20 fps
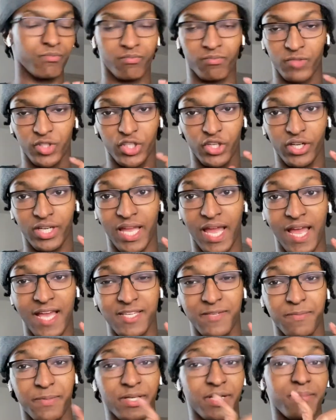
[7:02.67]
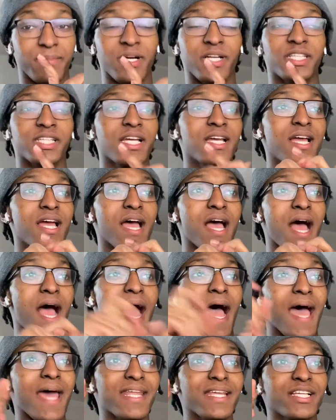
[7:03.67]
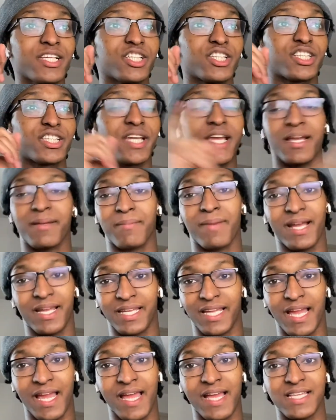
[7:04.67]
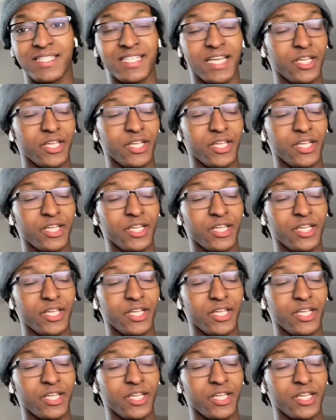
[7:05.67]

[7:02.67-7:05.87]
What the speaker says: your gas pretty much. I didn't check my gas.